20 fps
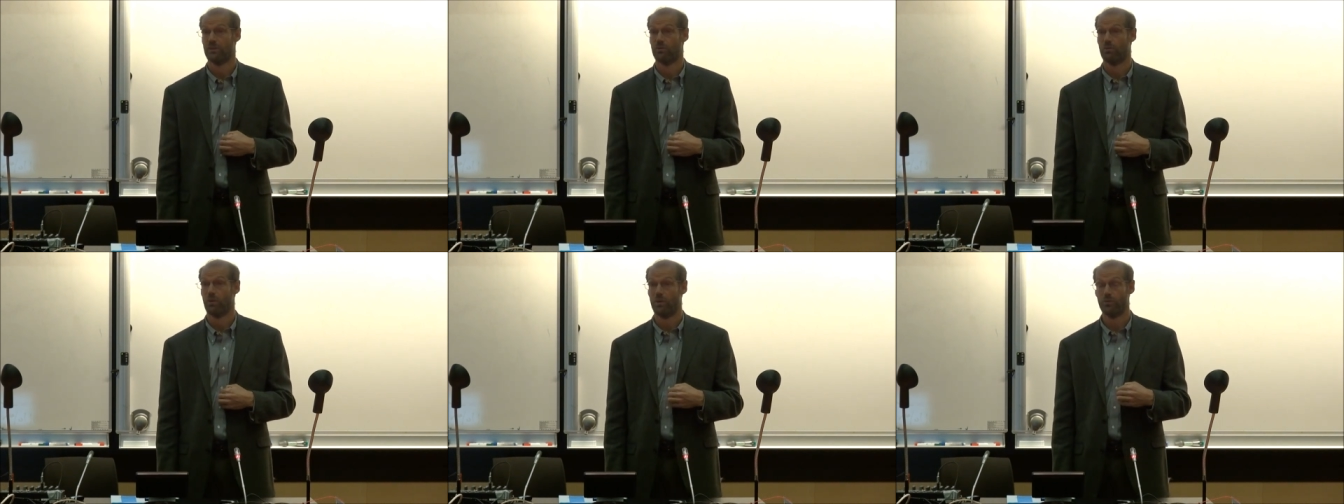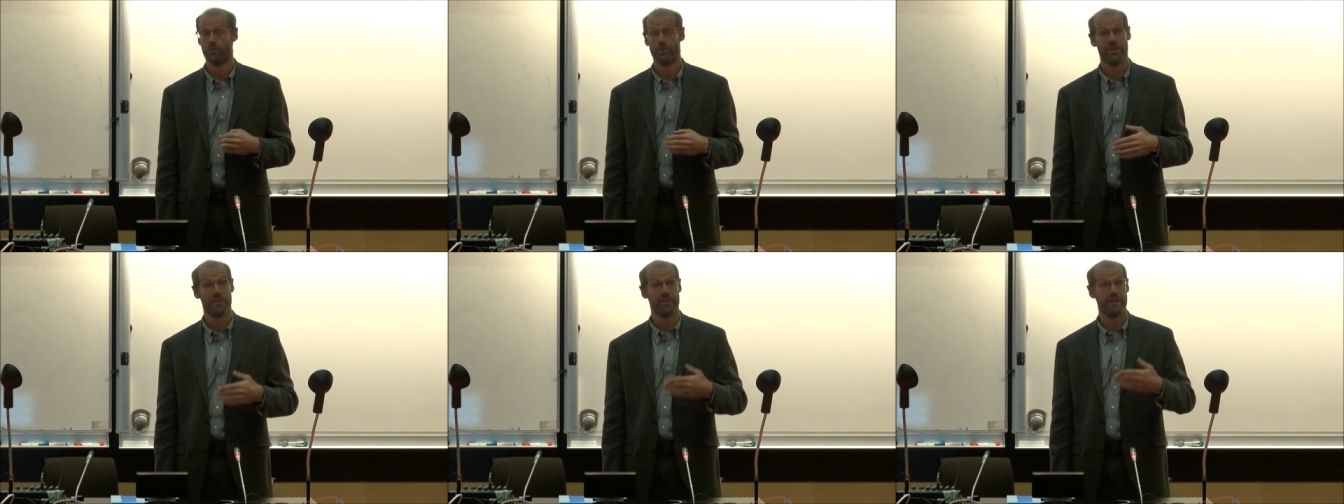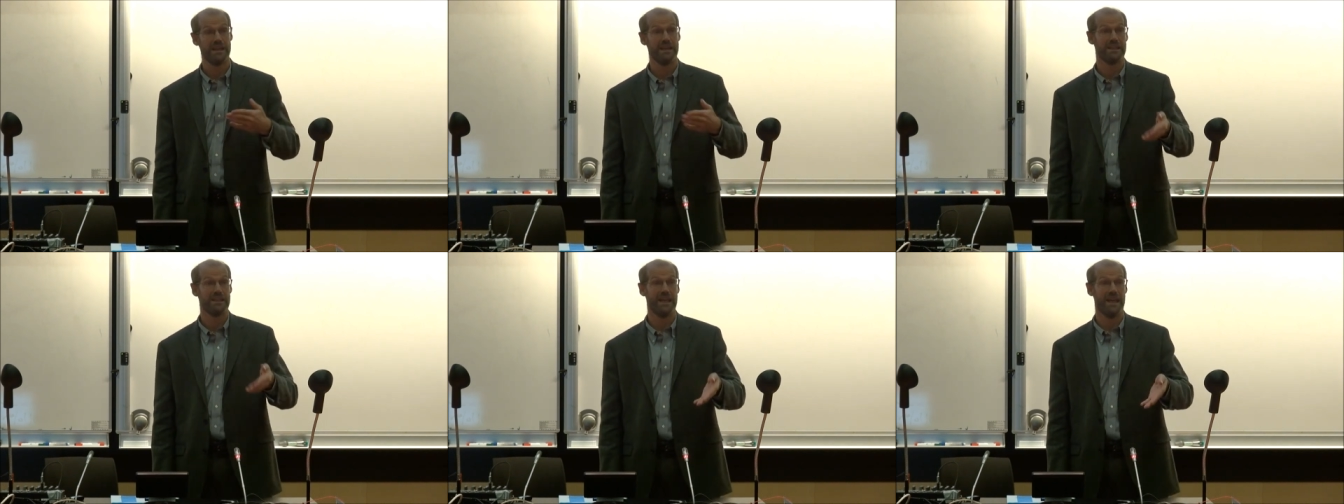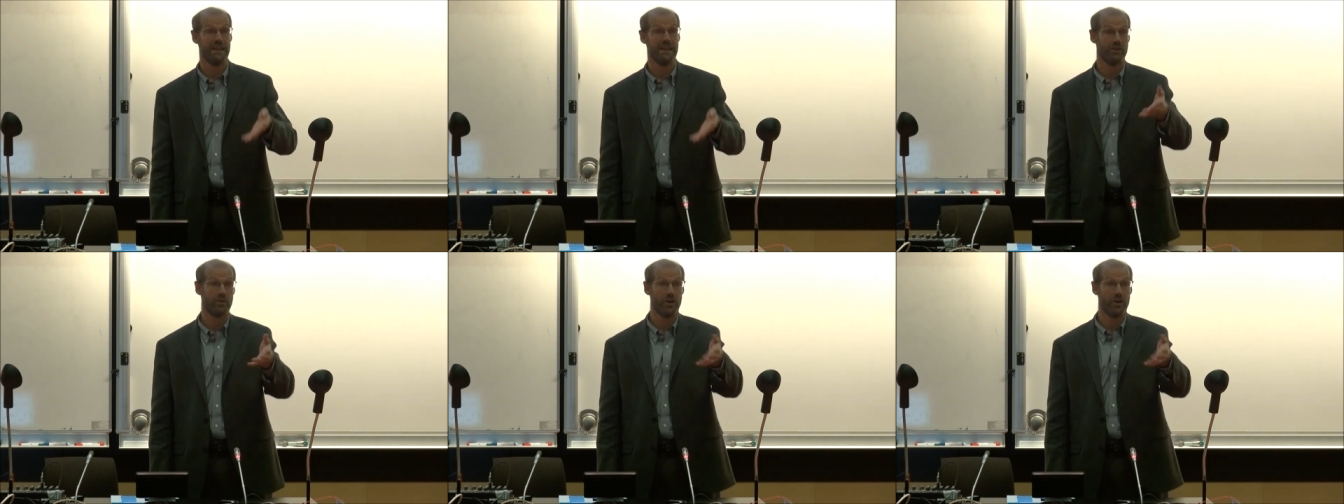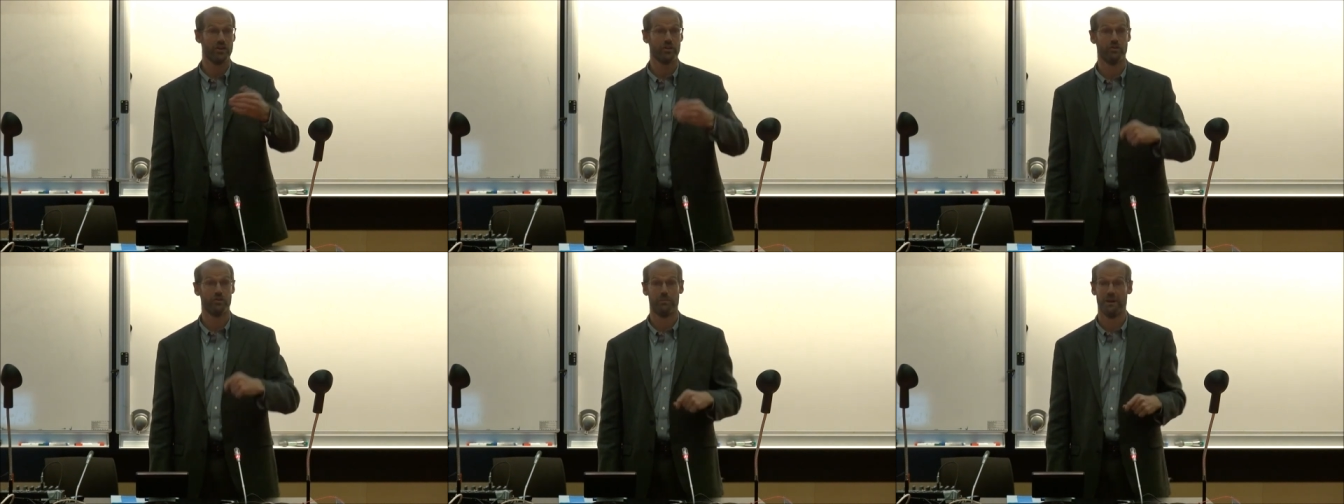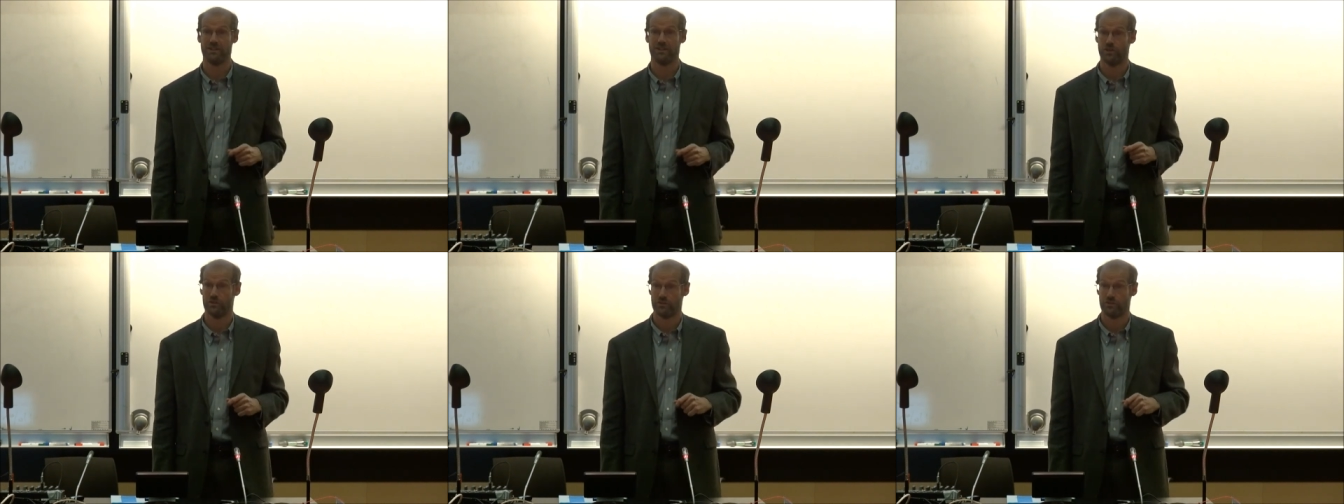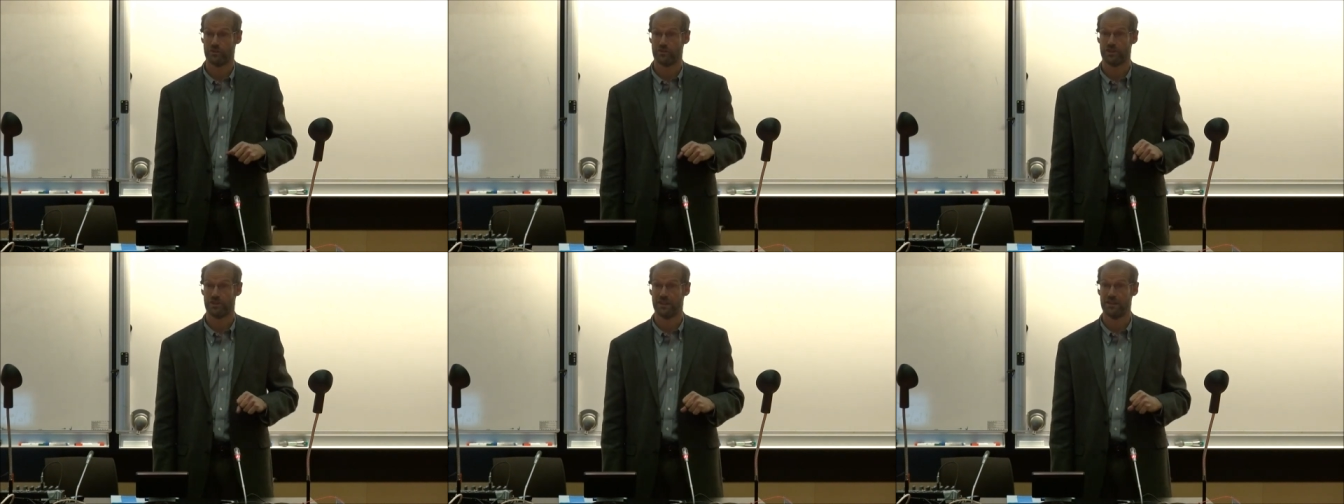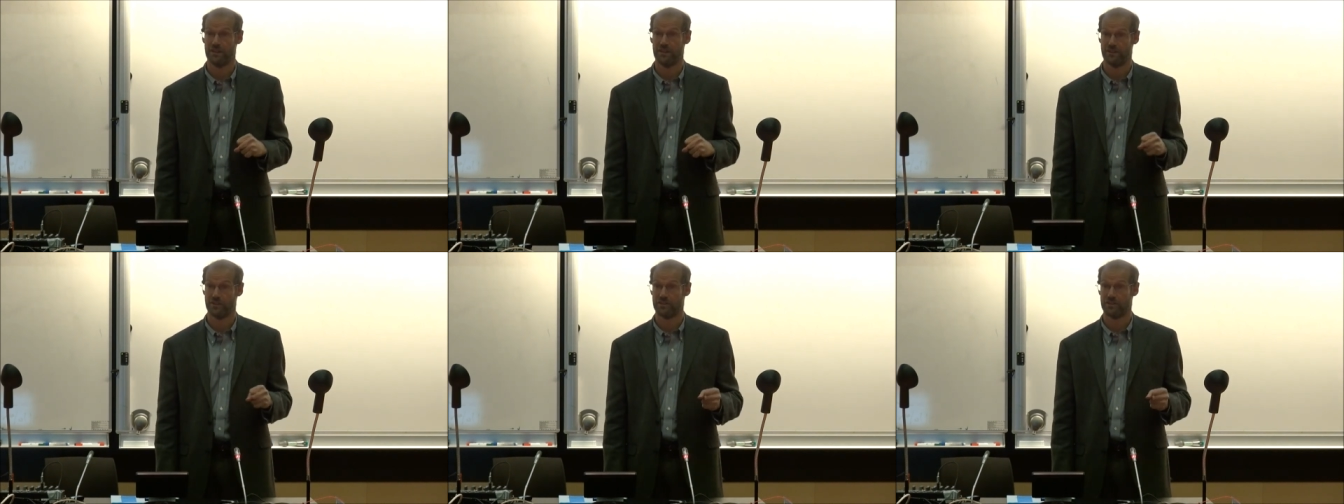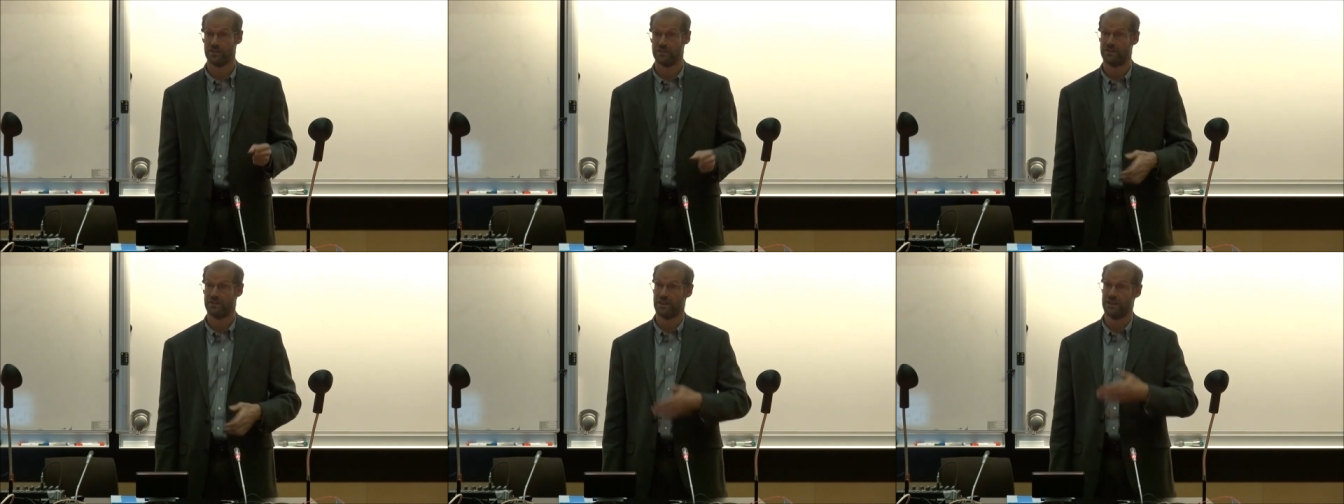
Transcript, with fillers: one would think that an article by Joseph Stiglitz